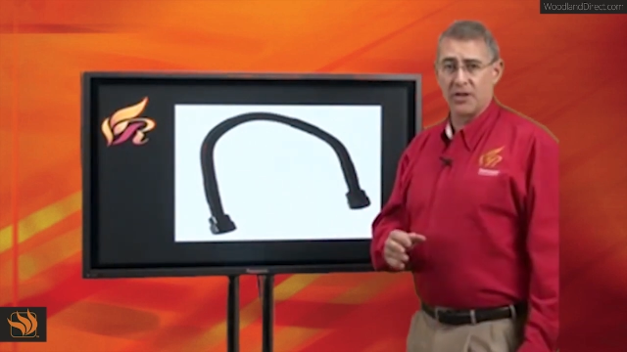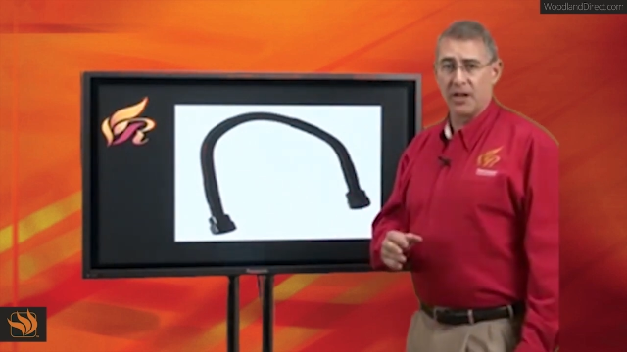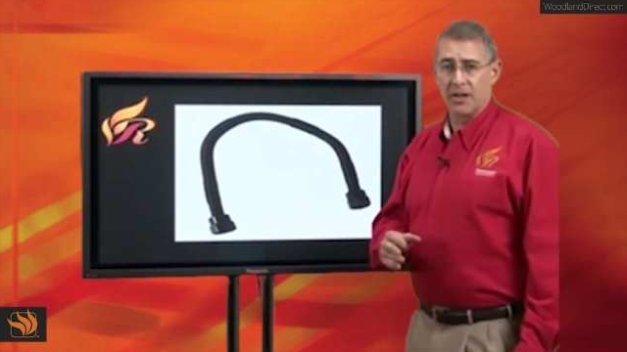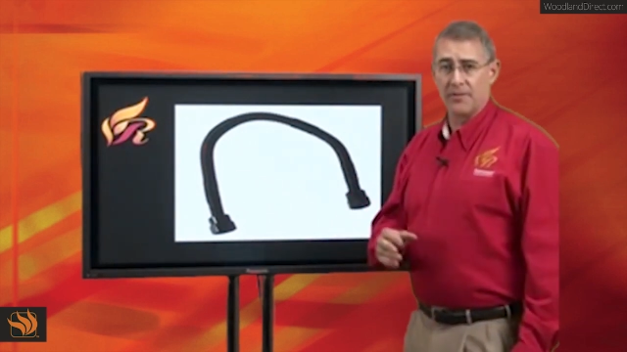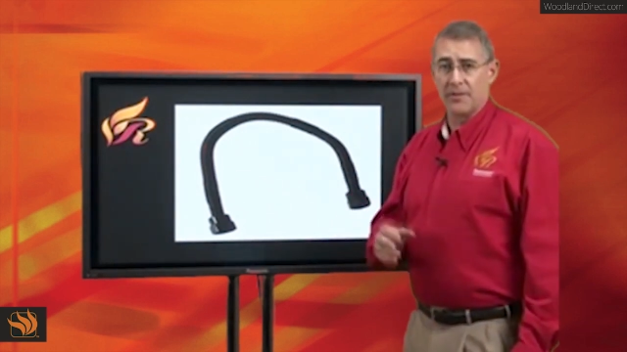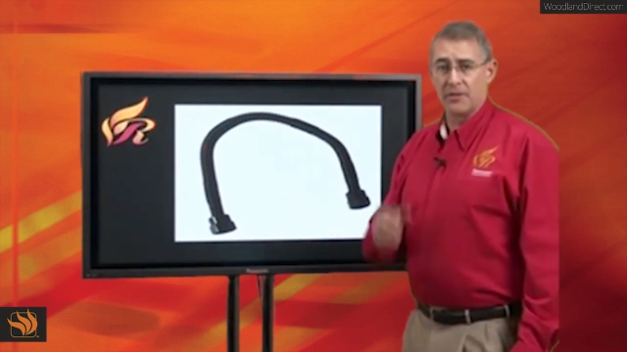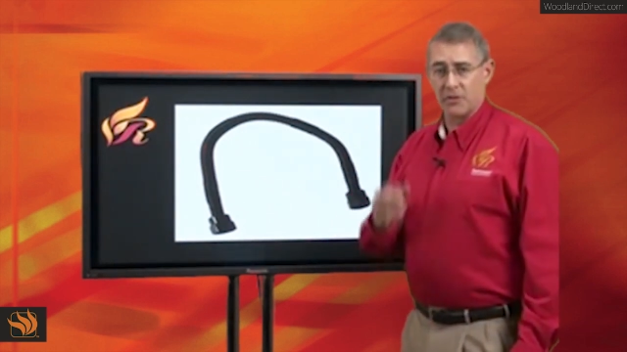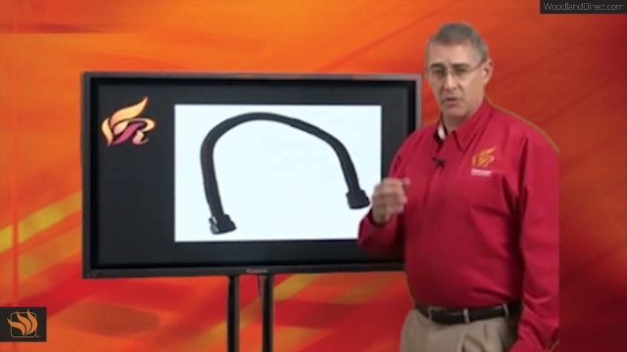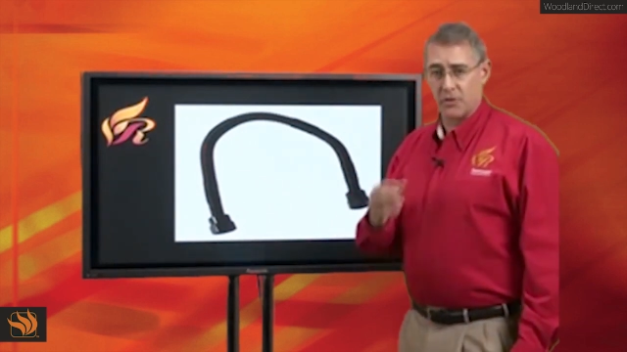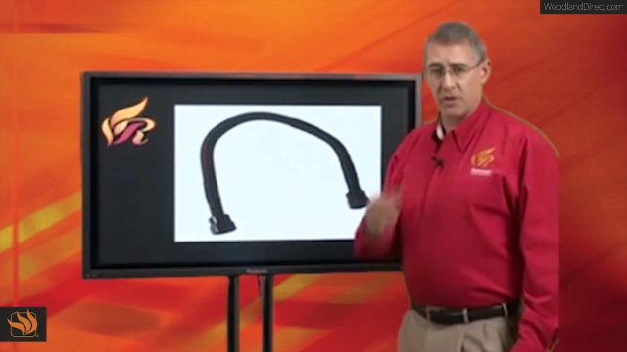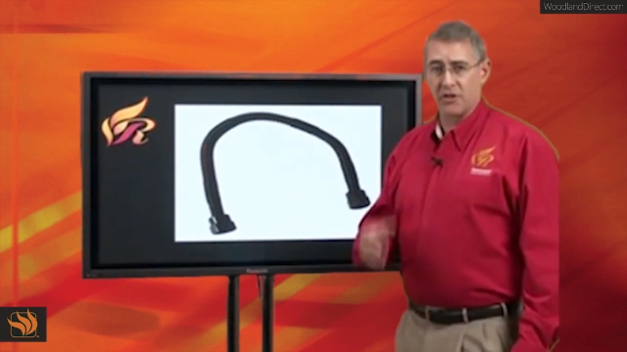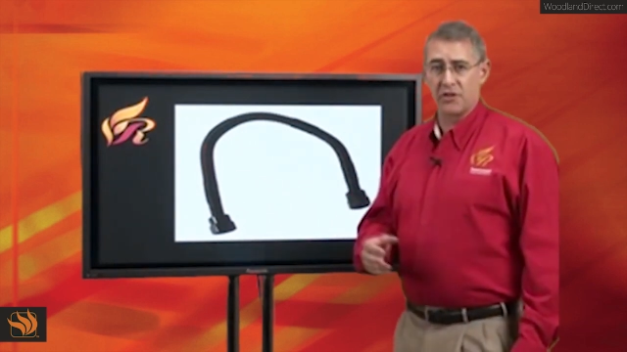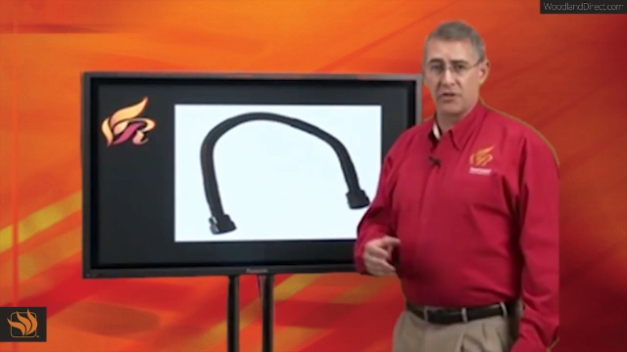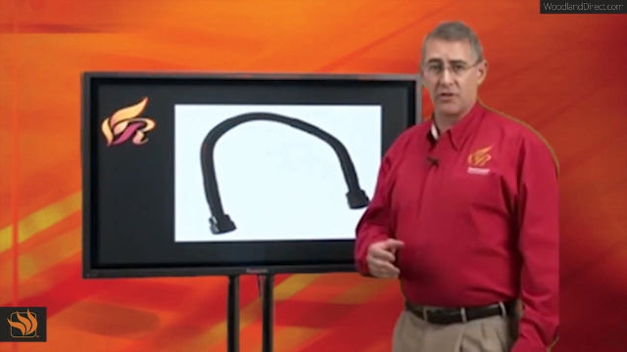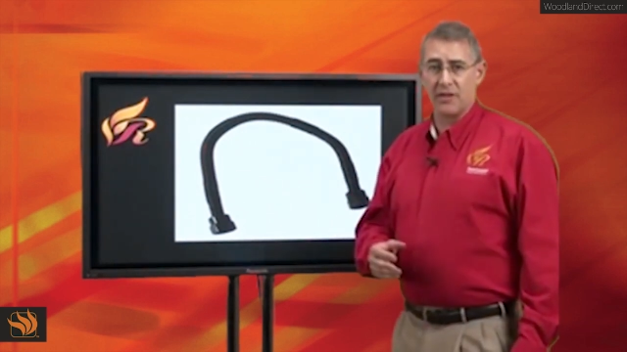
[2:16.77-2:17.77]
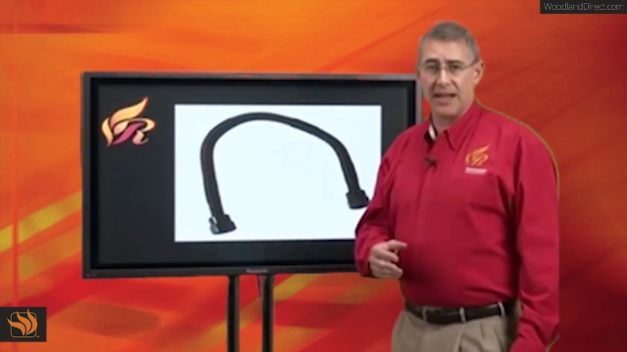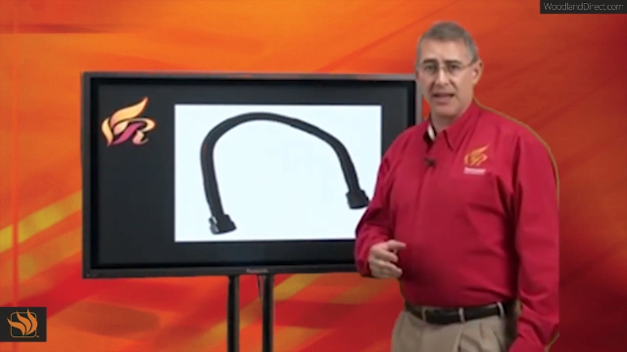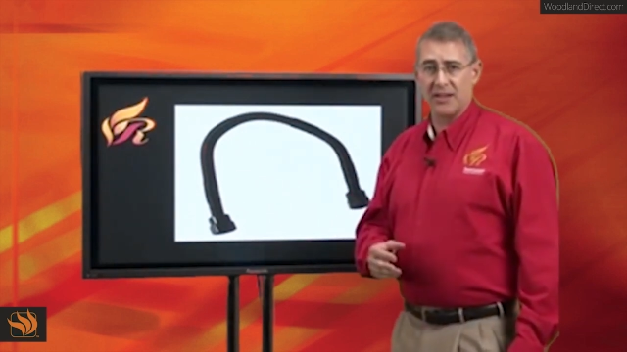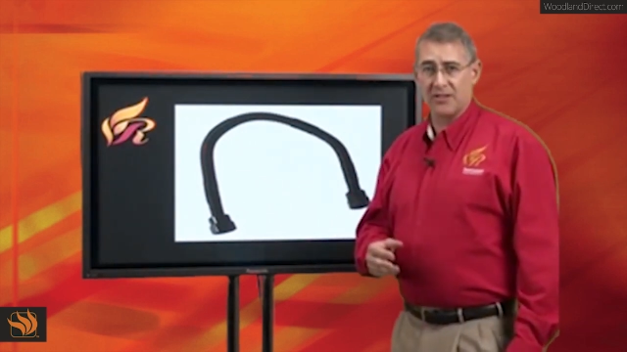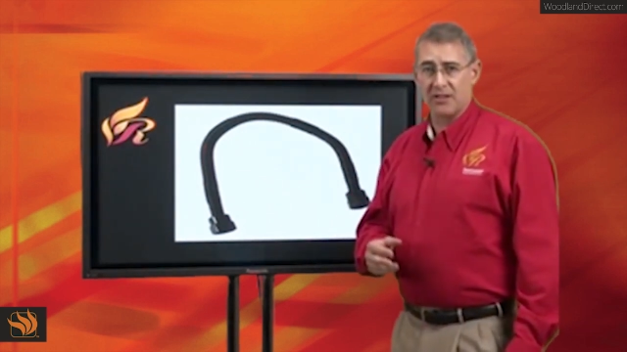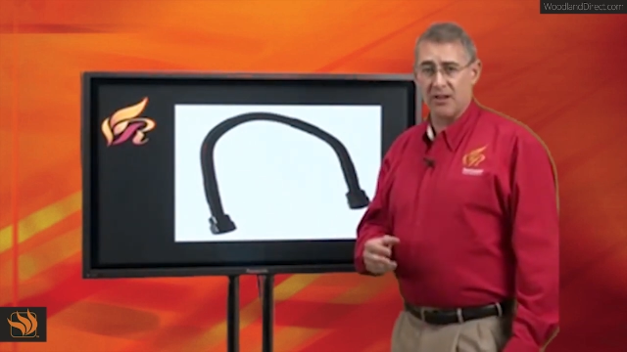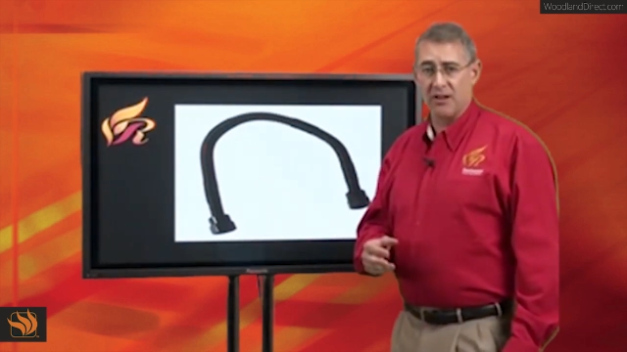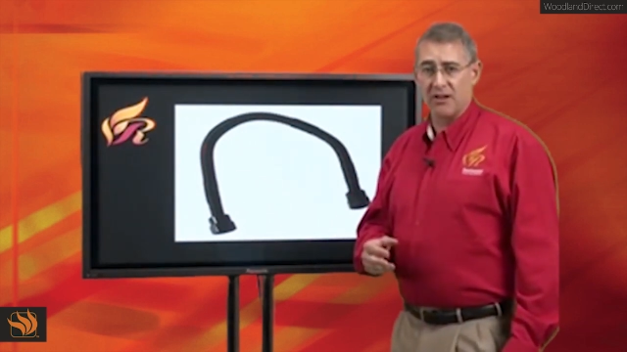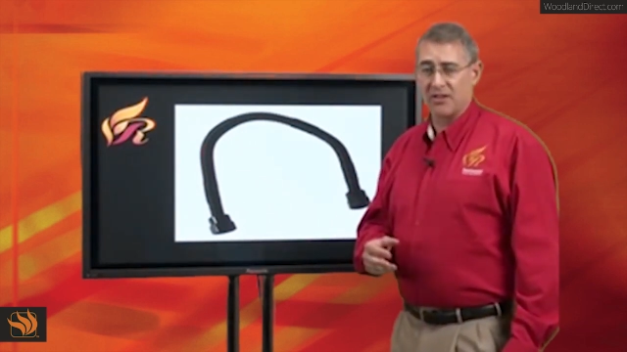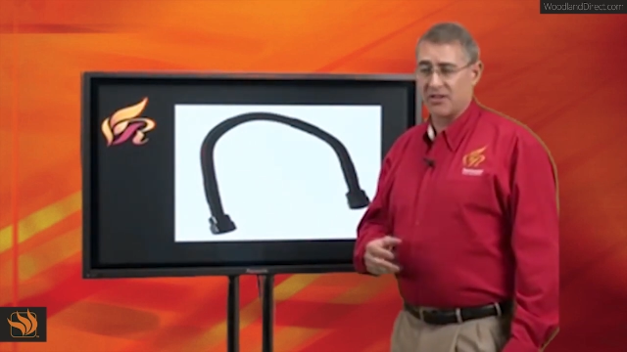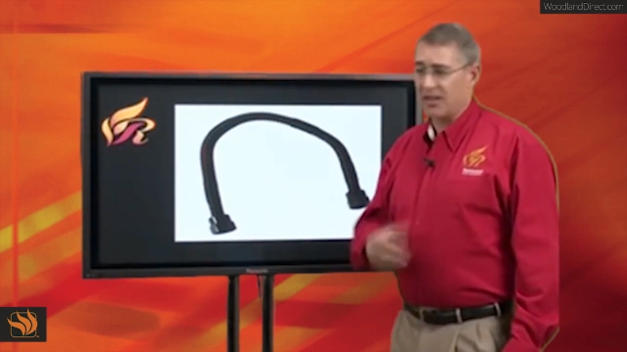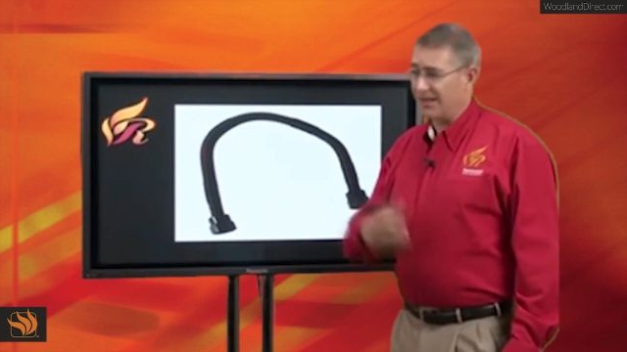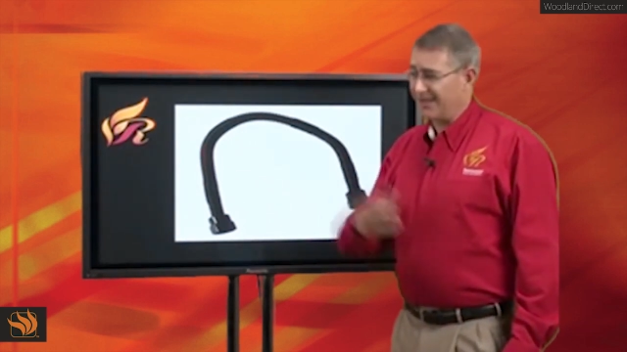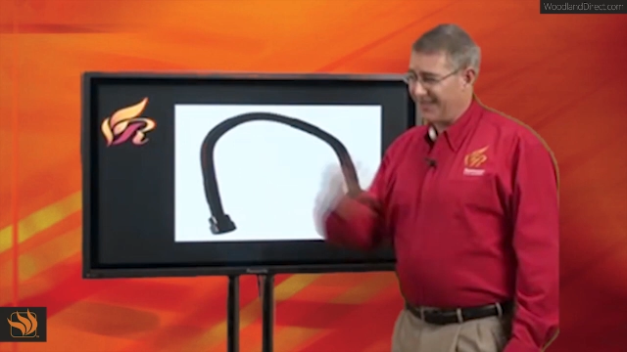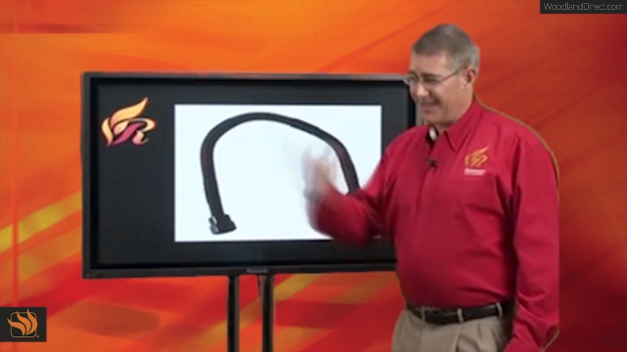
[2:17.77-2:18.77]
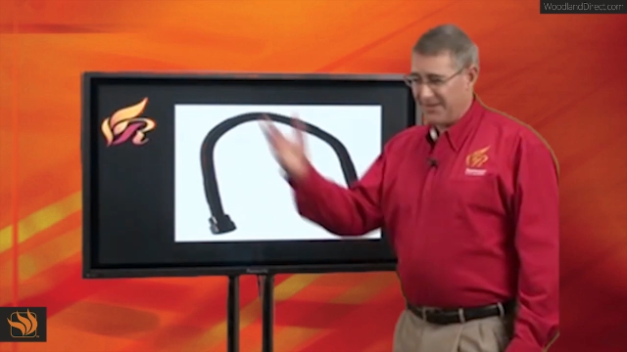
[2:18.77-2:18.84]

of a traditional gas log set,